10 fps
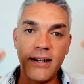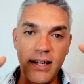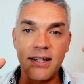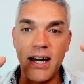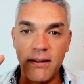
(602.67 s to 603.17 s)

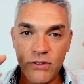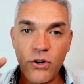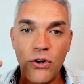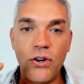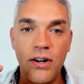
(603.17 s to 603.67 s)
can kind of
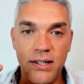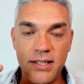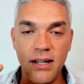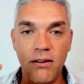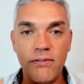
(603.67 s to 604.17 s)
turn on
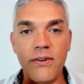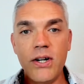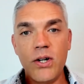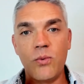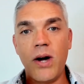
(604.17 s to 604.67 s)
itself,
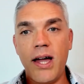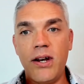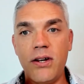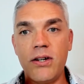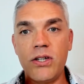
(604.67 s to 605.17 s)

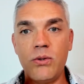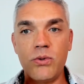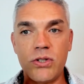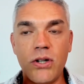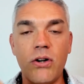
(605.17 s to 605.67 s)
when you
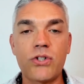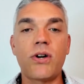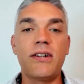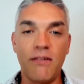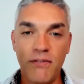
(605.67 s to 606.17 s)
start
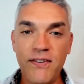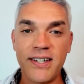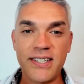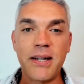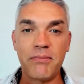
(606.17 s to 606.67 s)
trying to
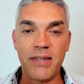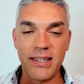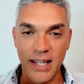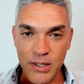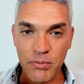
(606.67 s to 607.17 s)
fix
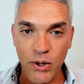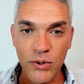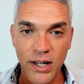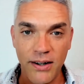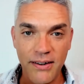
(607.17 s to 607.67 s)
something that's
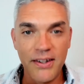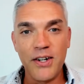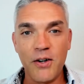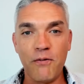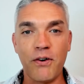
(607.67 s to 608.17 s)
broken
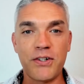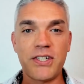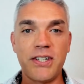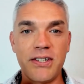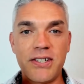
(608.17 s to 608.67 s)

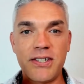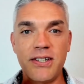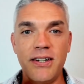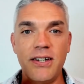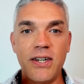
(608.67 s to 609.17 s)
versus,
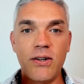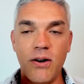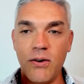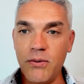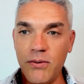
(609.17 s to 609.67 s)
you
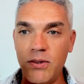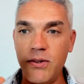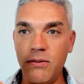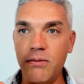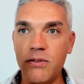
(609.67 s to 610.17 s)
know,
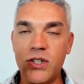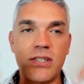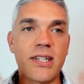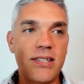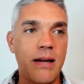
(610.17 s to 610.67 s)

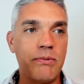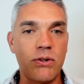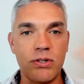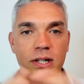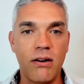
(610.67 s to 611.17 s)
just accept
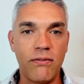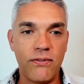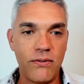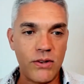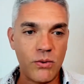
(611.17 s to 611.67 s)

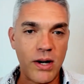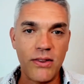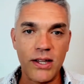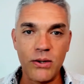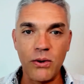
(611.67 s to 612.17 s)
yourself the way
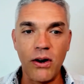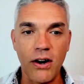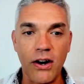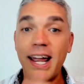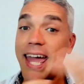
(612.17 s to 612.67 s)
that you
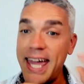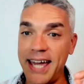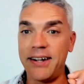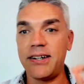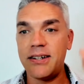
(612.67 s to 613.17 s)
are
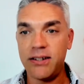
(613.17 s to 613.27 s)
and